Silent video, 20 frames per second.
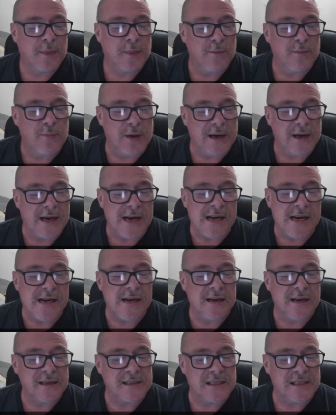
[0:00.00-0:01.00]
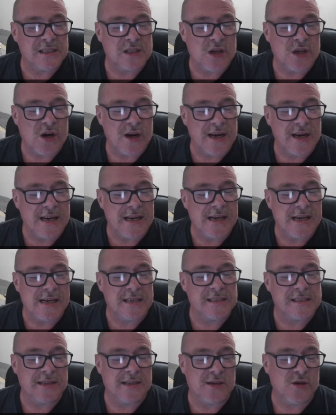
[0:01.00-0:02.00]
but in society,
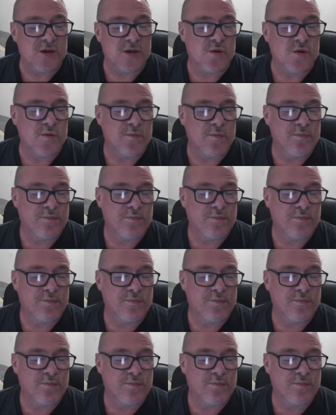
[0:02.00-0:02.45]
it's the norm.